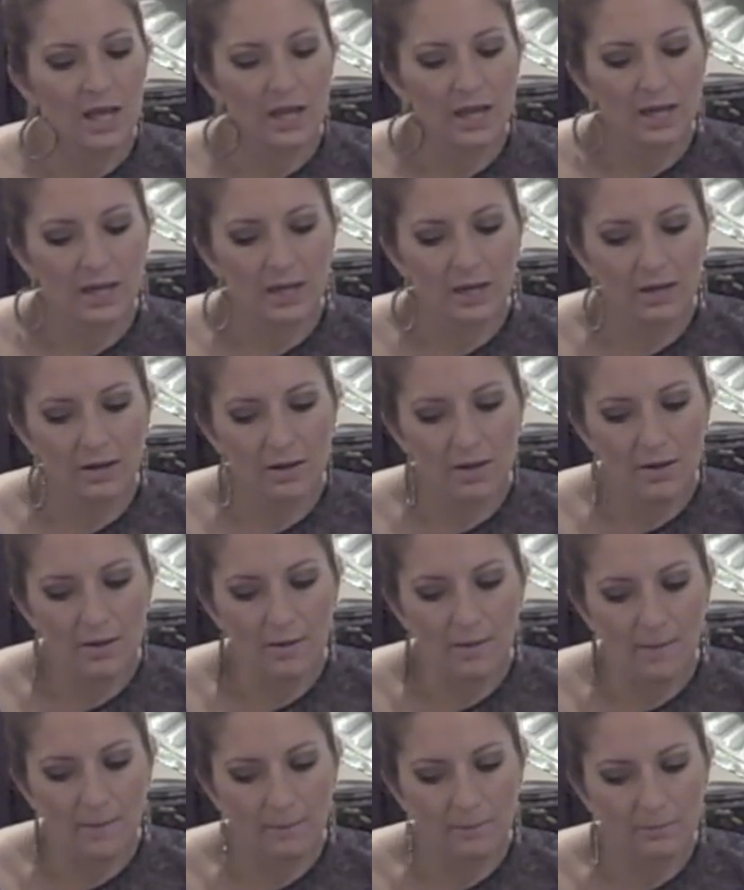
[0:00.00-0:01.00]

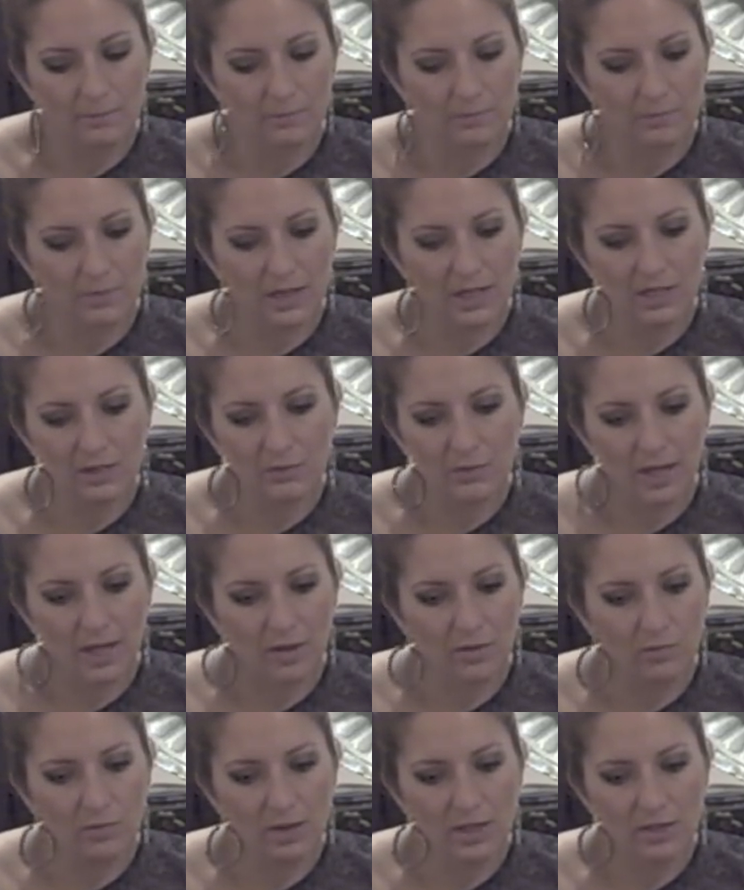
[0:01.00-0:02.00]
And
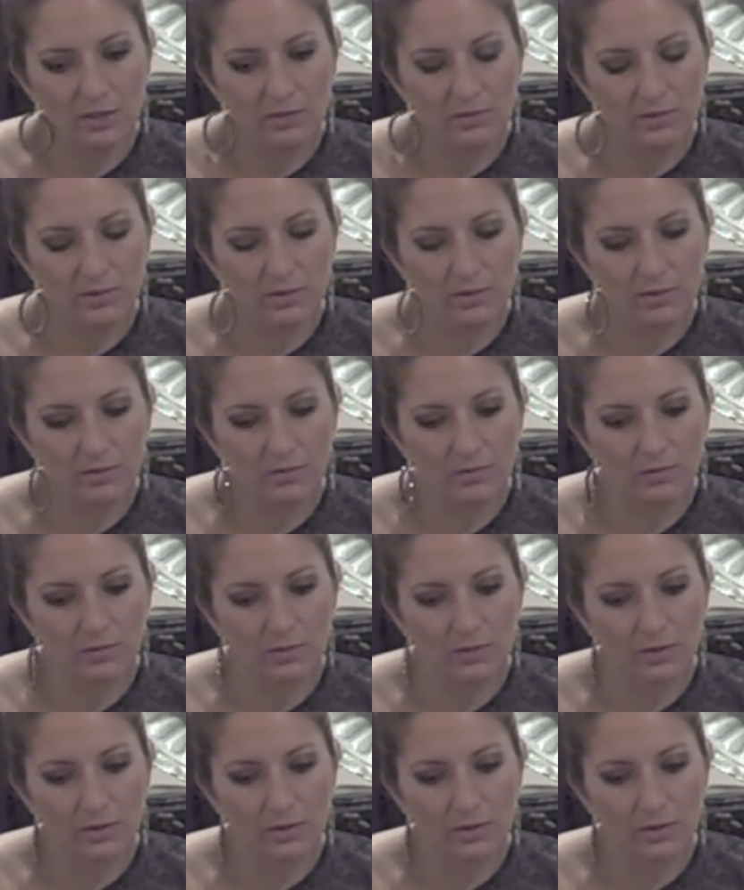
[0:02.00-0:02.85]
anyway, went through